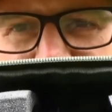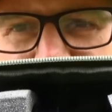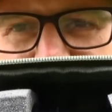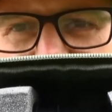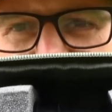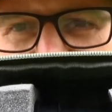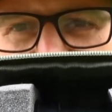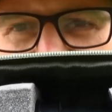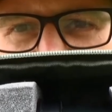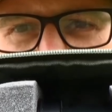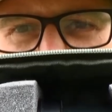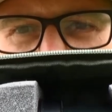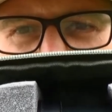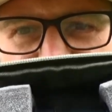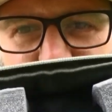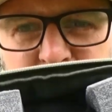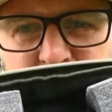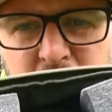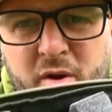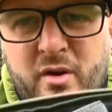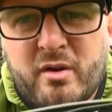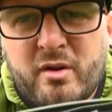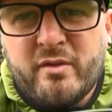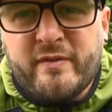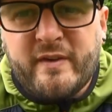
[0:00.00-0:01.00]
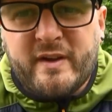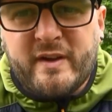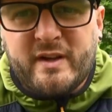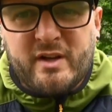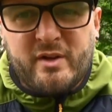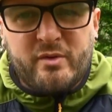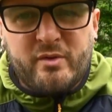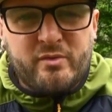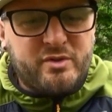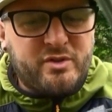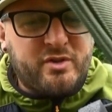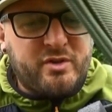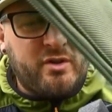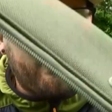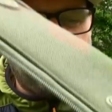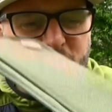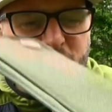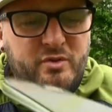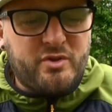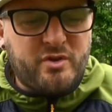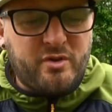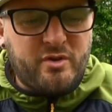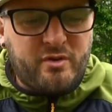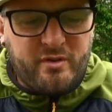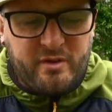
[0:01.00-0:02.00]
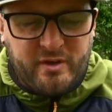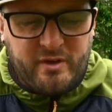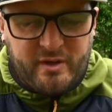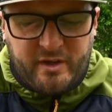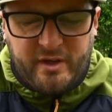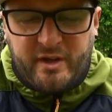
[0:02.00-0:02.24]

But that is the perfect little solution